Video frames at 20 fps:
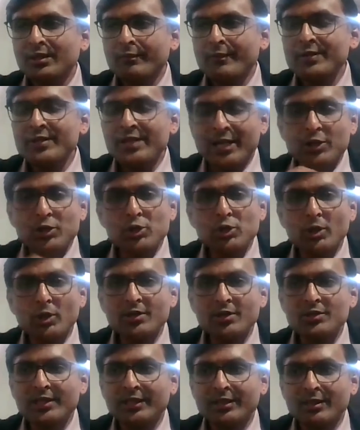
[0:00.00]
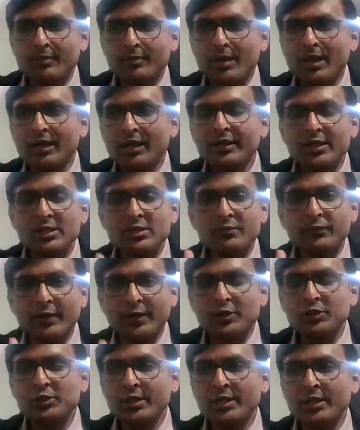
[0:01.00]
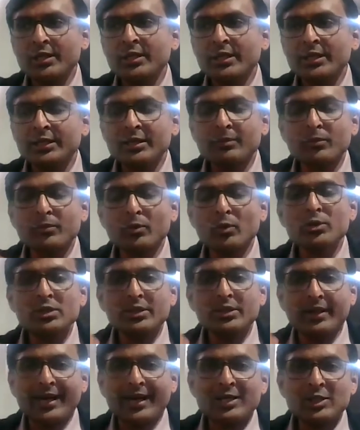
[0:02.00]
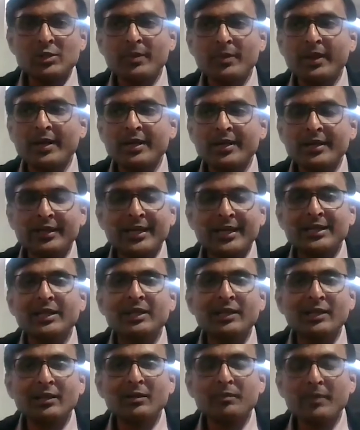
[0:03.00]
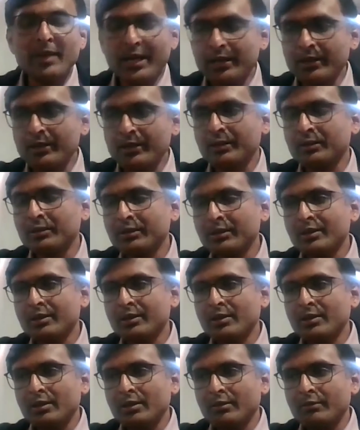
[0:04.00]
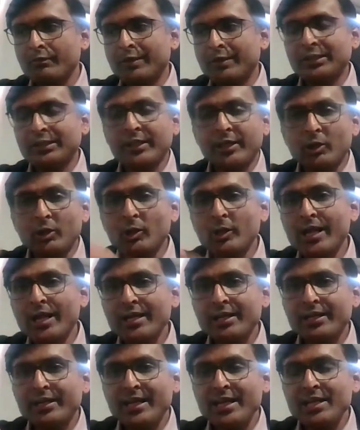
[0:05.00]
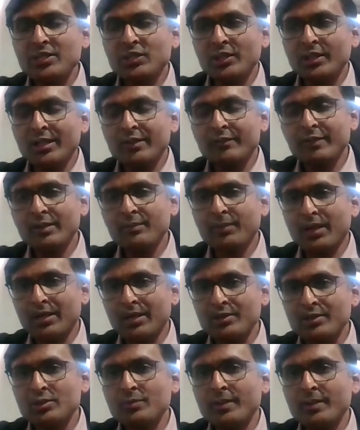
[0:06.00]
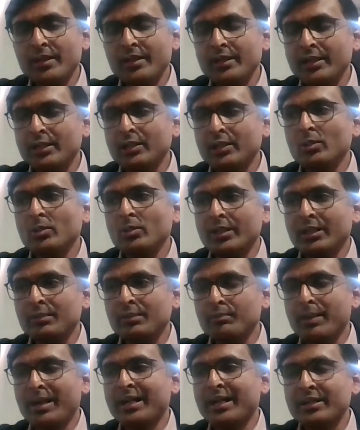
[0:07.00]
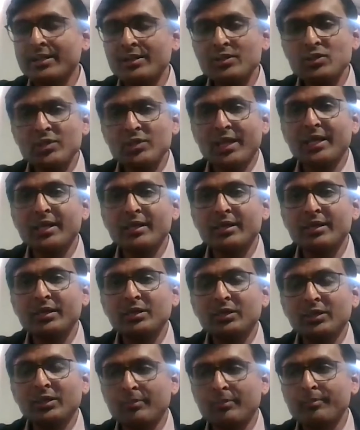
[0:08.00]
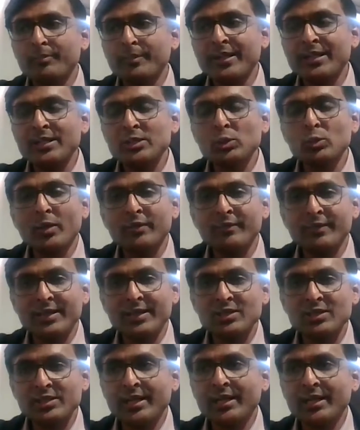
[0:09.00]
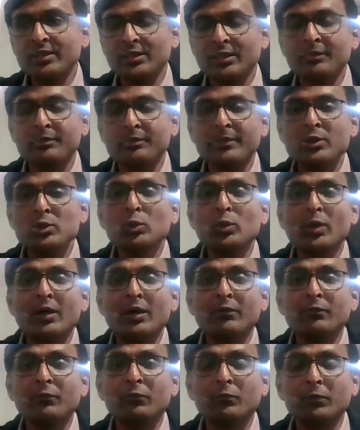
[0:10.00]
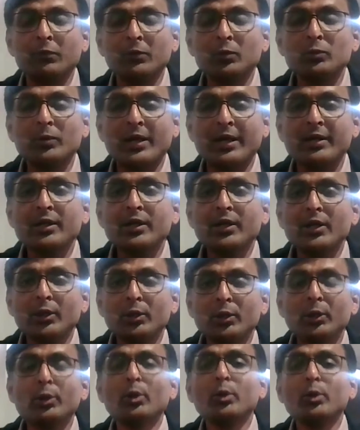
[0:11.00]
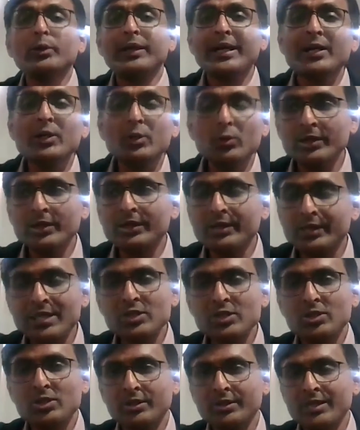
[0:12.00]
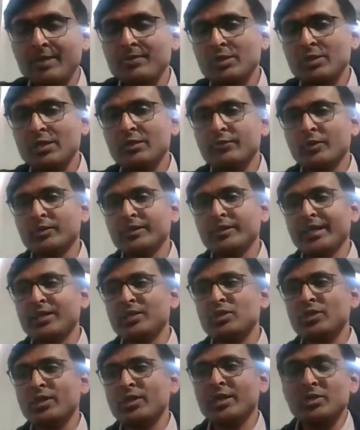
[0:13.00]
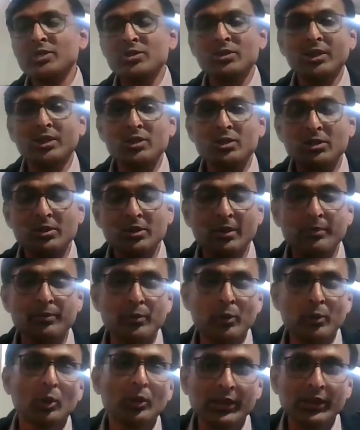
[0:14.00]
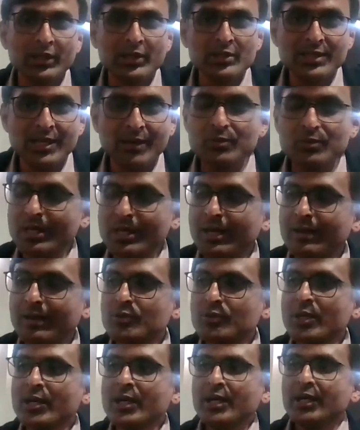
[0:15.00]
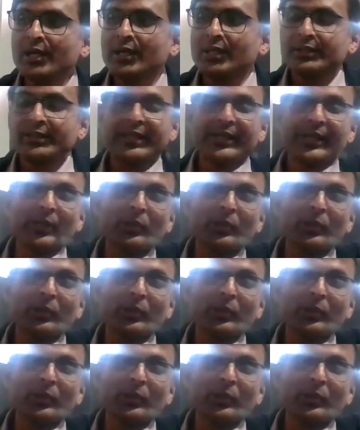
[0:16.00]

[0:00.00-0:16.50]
which ensures that the markets function in the most transparent and ethical manner, where they regulate each and every participant, including buyers, seller, companies who are listed, companies who are looking to list themselves on the exchange, the brokers themselves. They